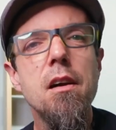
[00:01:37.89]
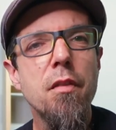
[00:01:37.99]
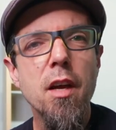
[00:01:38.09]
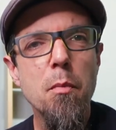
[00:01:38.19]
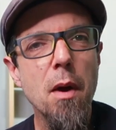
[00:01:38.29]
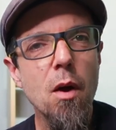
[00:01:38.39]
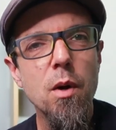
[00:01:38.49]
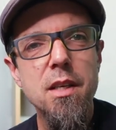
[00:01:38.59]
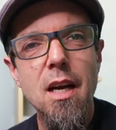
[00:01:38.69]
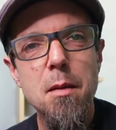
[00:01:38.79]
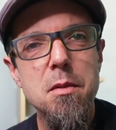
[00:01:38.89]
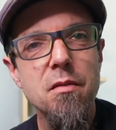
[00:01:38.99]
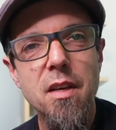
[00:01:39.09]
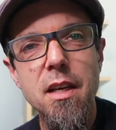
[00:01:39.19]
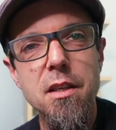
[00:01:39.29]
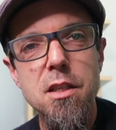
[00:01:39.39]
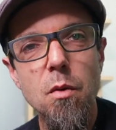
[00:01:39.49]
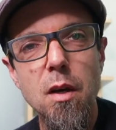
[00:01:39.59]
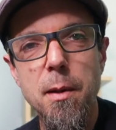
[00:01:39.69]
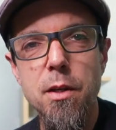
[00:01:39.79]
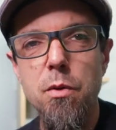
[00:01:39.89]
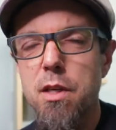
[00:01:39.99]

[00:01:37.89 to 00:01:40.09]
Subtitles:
Think about what types of gigs you want to be doing.